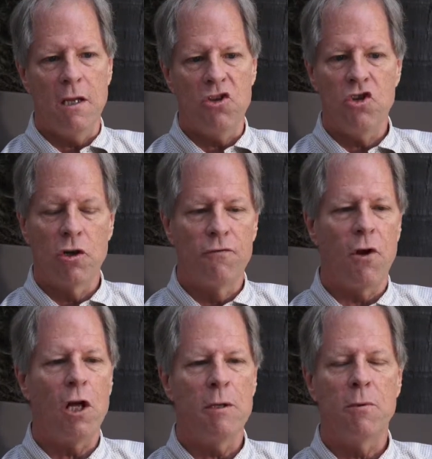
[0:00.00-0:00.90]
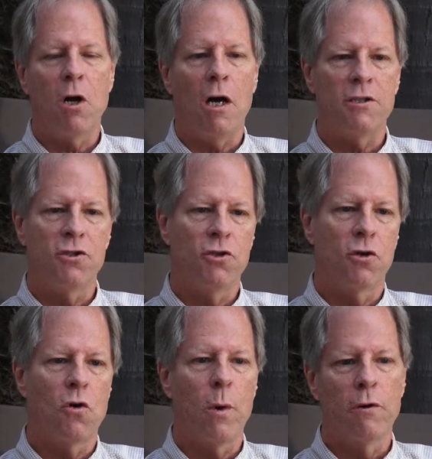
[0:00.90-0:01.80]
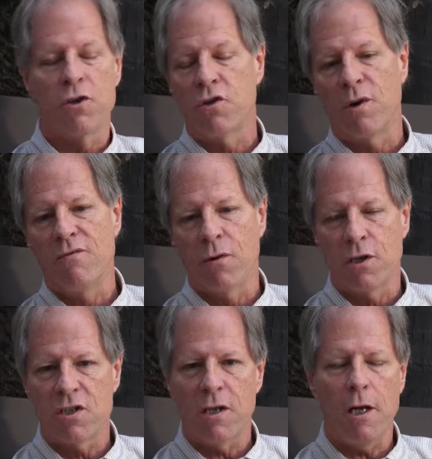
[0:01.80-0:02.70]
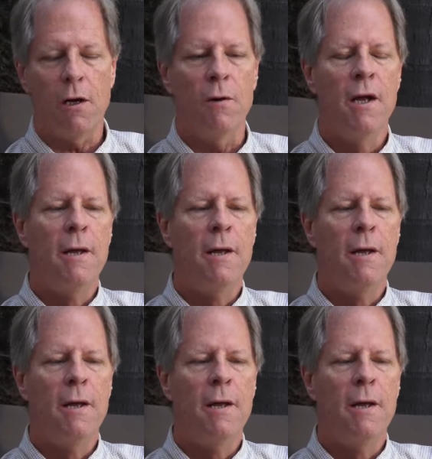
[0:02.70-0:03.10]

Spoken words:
sheer volume causes your queries to run very slow.